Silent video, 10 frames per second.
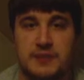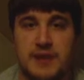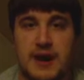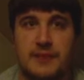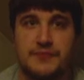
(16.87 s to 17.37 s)

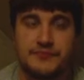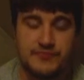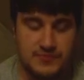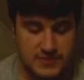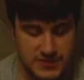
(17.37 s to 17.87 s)
about
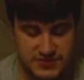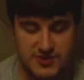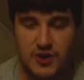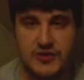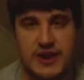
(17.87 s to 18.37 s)
the
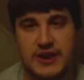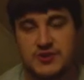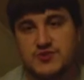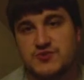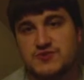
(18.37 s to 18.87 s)
song that I
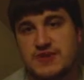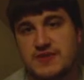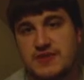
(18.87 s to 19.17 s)
used in